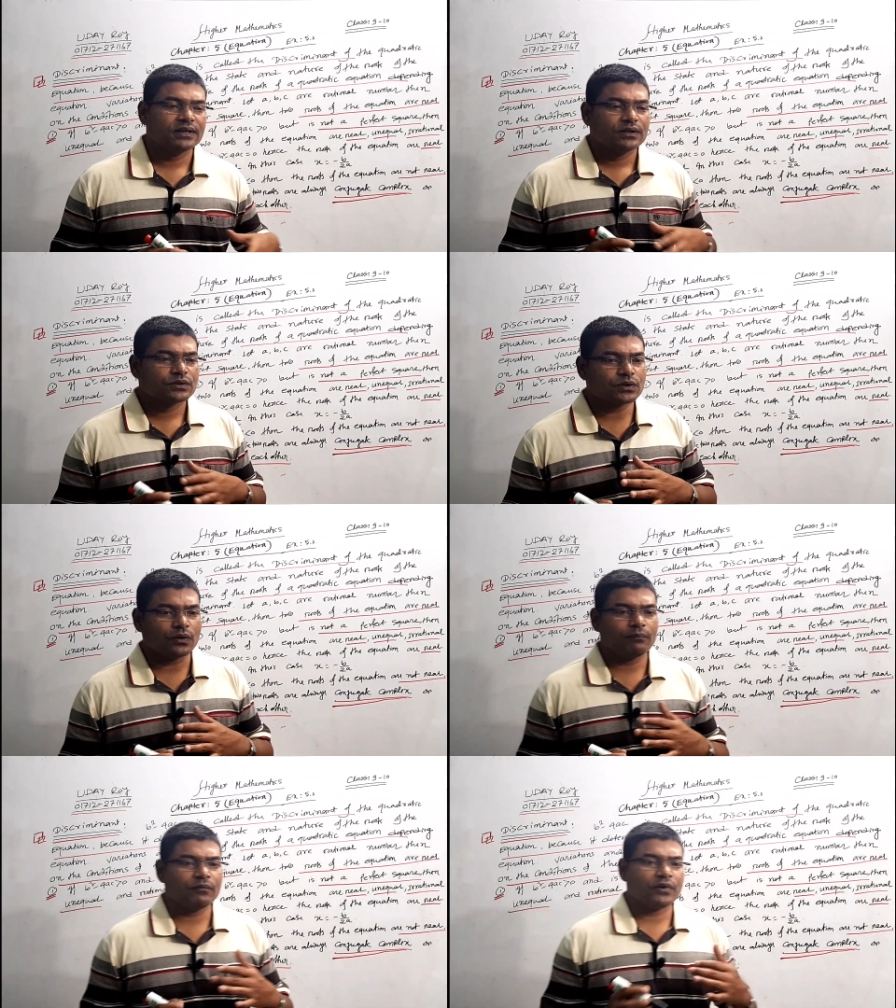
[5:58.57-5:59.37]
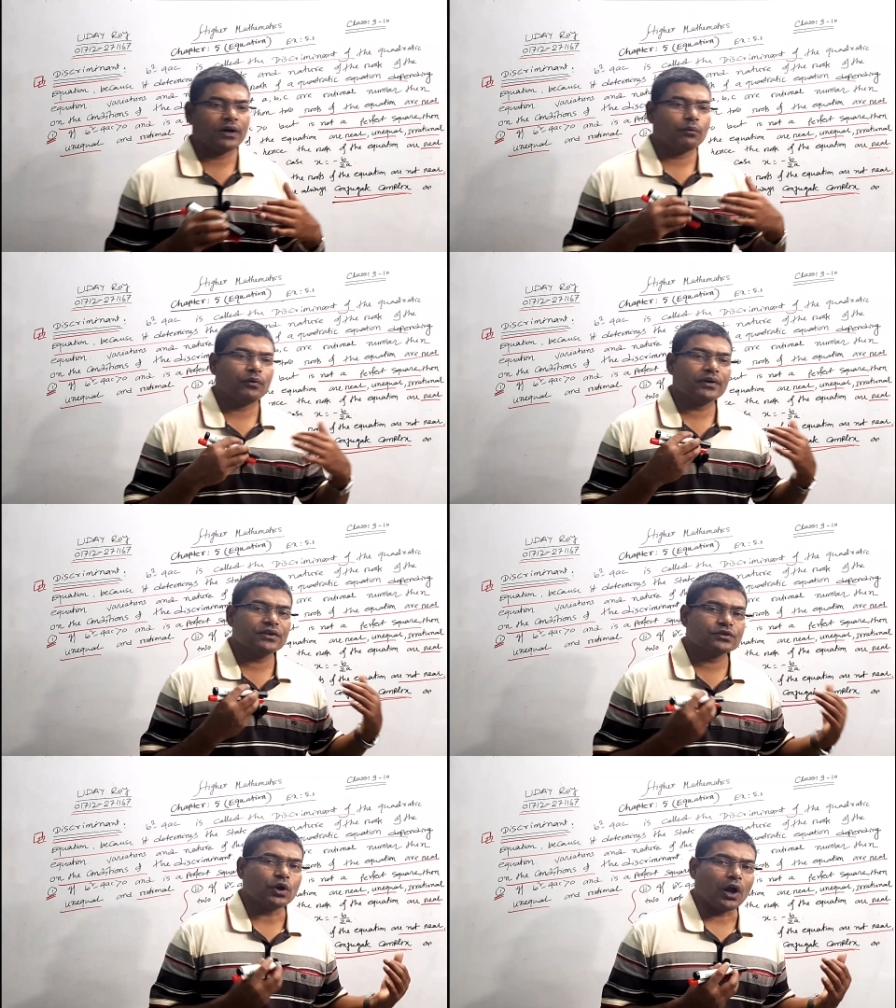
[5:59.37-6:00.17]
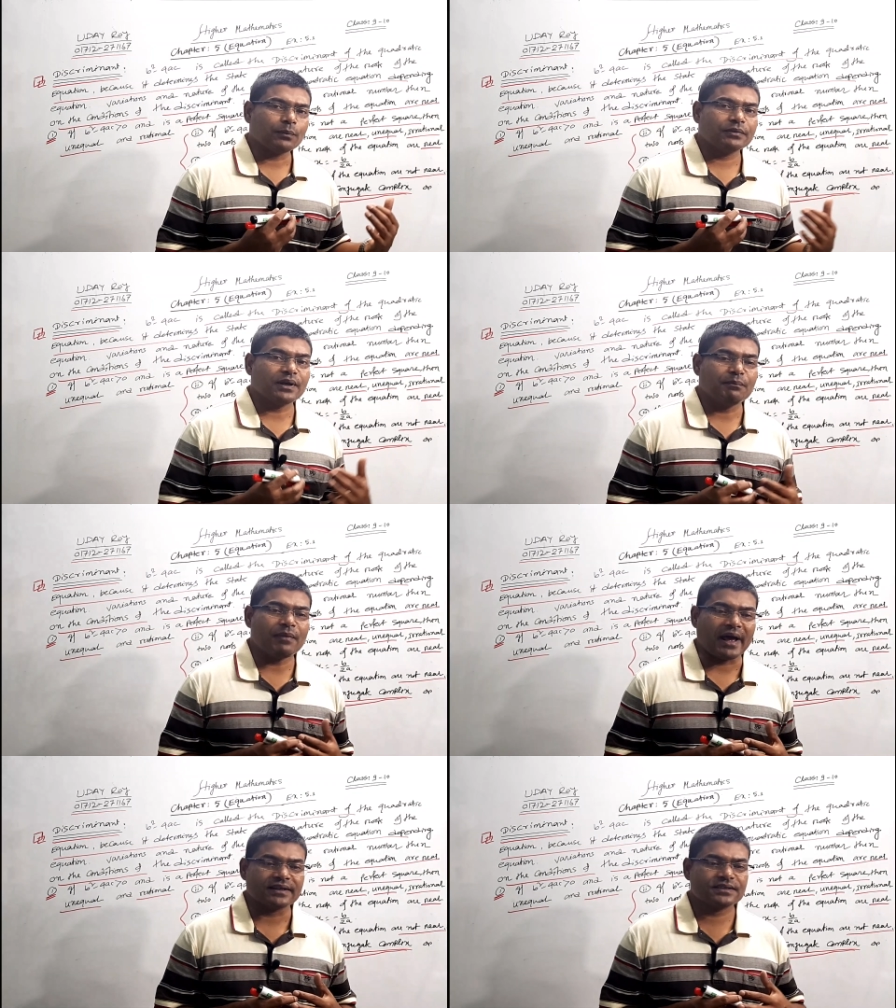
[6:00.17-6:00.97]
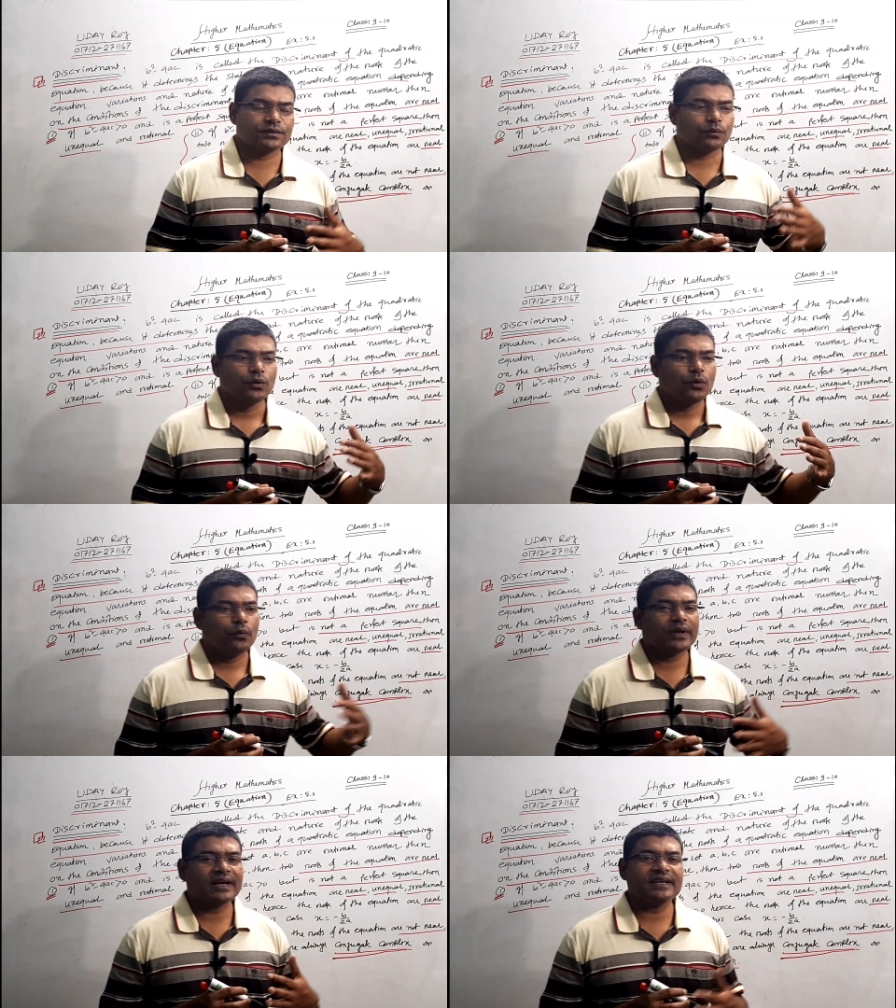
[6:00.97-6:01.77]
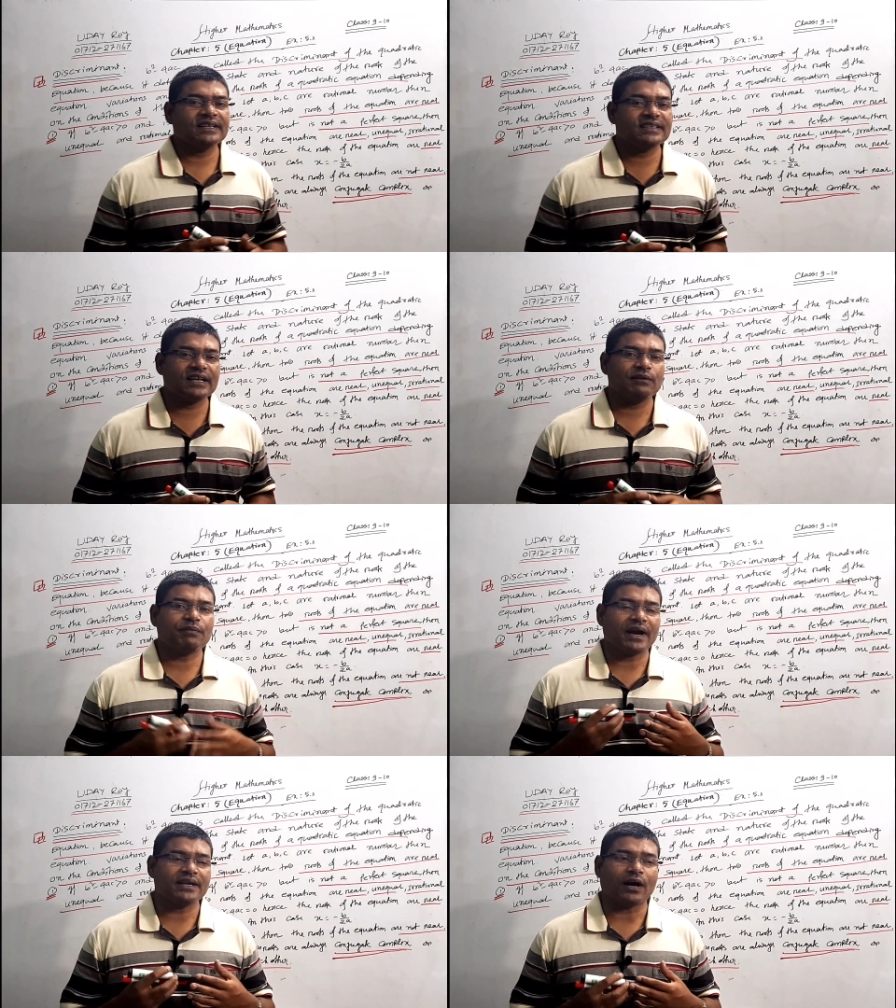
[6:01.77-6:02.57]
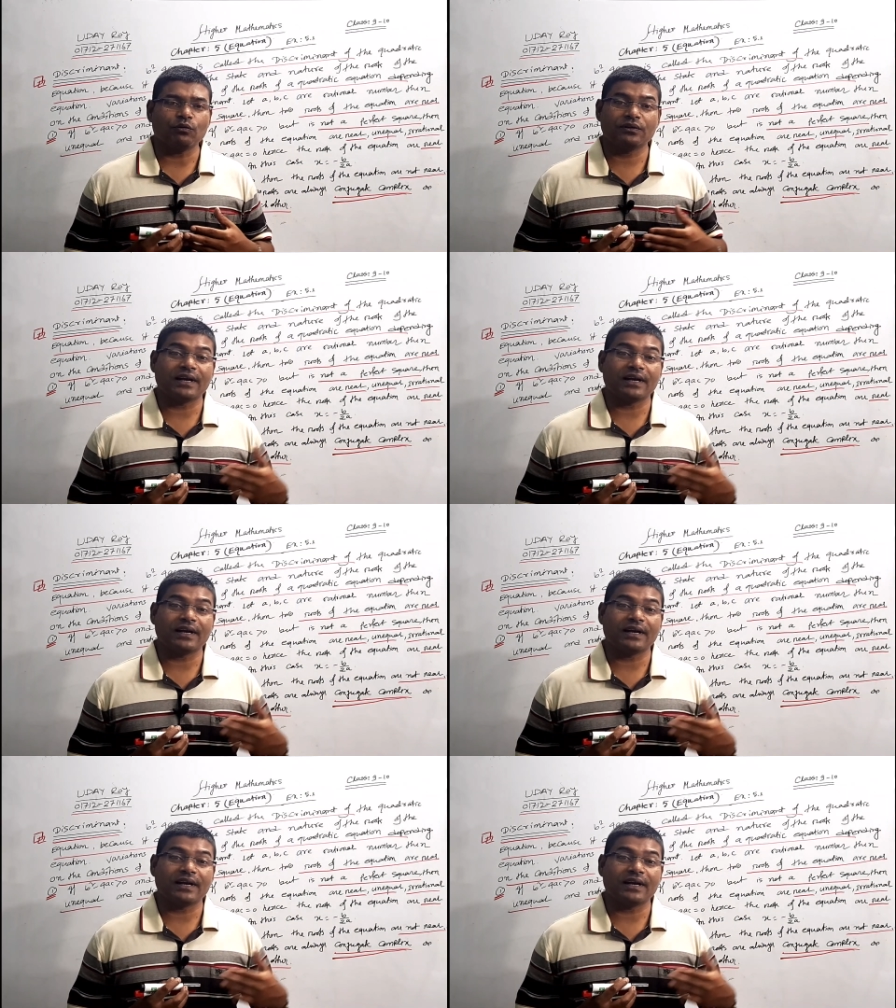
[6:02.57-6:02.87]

So when we solve the maths, we can easily find out the